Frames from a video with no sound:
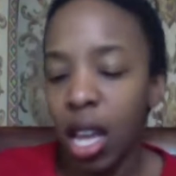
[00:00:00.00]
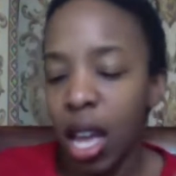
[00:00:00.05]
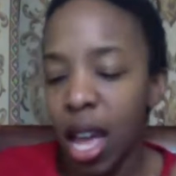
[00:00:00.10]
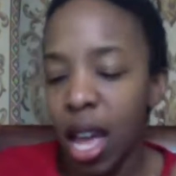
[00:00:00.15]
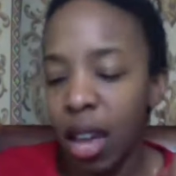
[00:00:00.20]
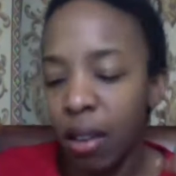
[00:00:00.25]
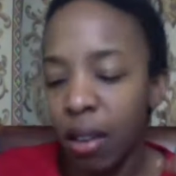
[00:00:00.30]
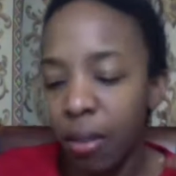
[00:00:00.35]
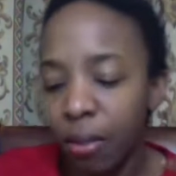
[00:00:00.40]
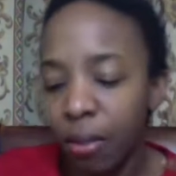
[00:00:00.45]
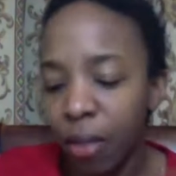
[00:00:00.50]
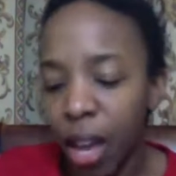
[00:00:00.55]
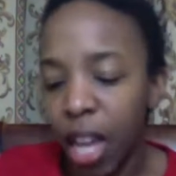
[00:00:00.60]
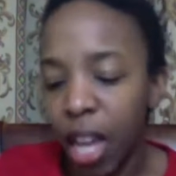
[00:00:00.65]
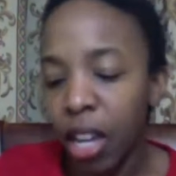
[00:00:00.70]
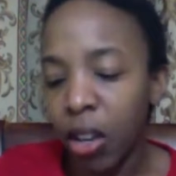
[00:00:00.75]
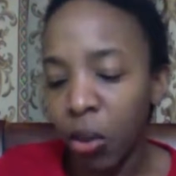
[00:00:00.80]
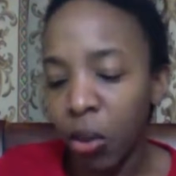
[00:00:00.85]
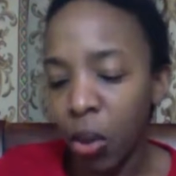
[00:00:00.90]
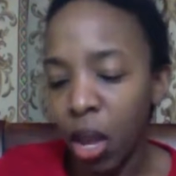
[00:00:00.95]
and
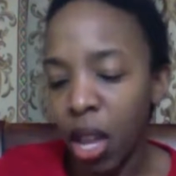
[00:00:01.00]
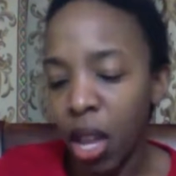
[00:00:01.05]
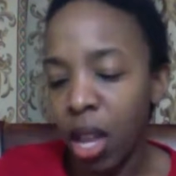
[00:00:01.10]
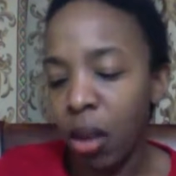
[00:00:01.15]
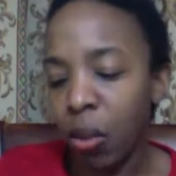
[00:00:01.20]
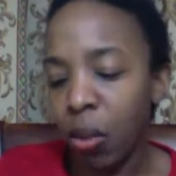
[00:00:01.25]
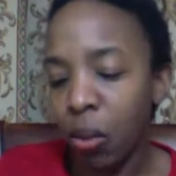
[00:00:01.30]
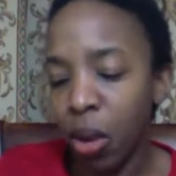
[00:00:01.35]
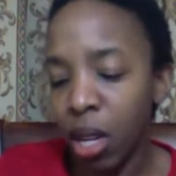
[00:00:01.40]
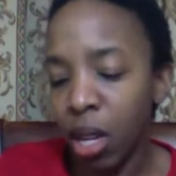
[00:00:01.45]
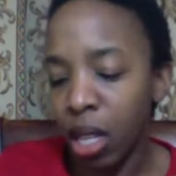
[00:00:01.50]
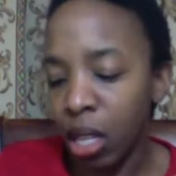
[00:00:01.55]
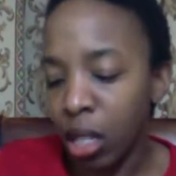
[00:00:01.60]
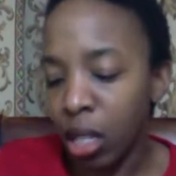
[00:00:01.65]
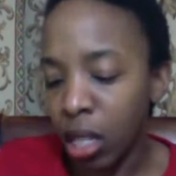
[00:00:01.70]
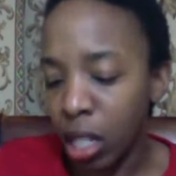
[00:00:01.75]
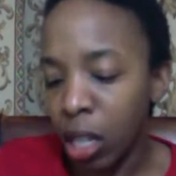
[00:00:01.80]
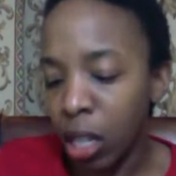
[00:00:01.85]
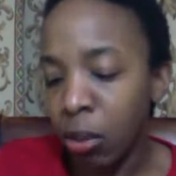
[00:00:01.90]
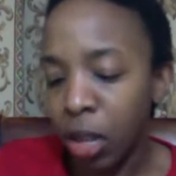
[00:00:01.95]
find a way. Where there's
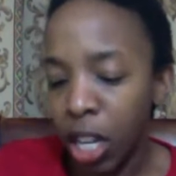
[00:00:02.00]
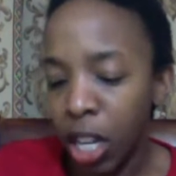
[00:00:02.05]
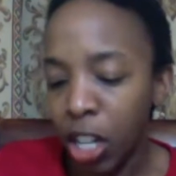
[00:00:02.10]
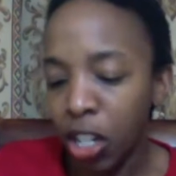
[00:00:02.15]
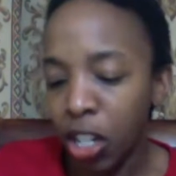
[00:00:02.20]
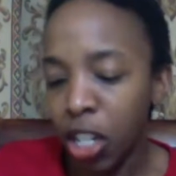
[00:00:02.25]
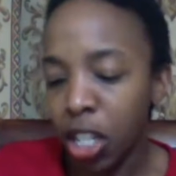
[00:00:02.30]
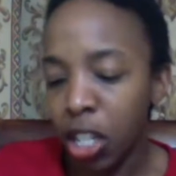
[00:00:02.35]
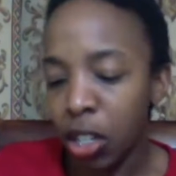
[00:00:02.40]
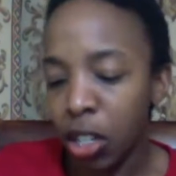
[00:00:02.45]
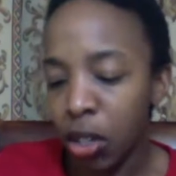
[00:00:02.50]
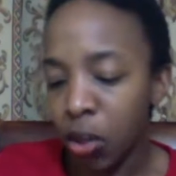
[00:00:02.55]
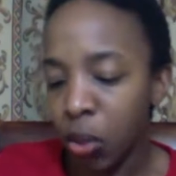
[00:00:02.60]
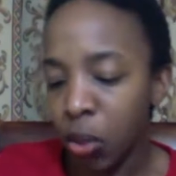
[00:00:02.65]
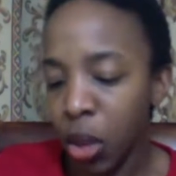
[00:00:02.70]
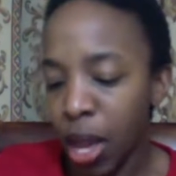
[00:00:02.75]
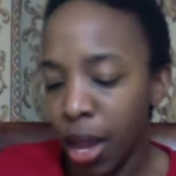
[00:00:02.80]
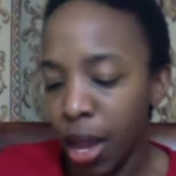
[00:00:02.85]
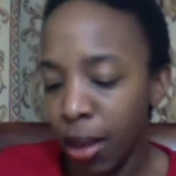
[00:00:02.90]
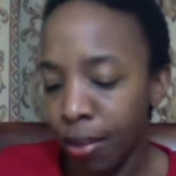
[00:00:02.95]
determination, there's a way.